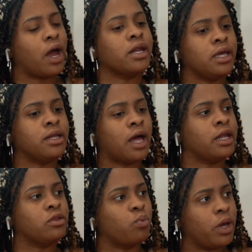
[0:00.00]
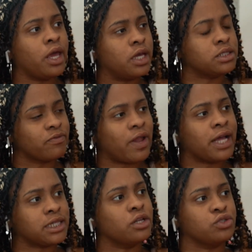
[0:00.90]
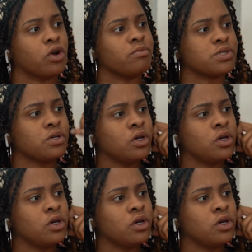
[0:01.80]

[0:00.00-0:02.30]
I need, I need the wings, the flats, and the drums.